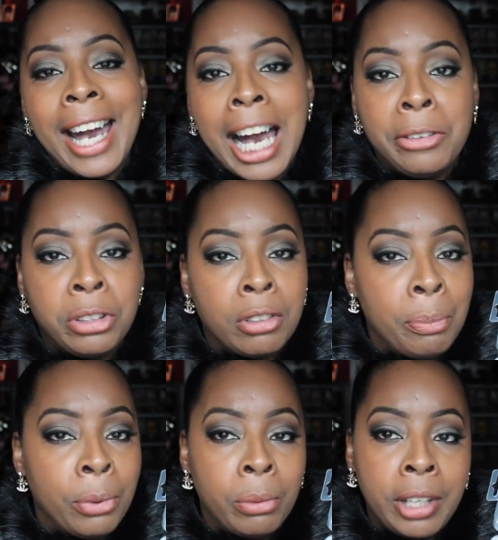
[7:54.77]
half
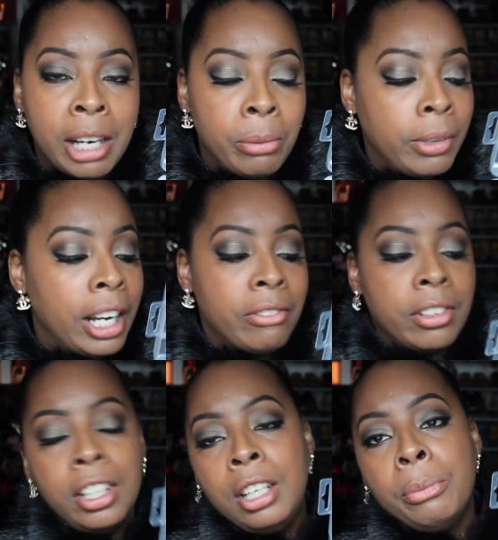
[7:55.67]
strip or whatever whatever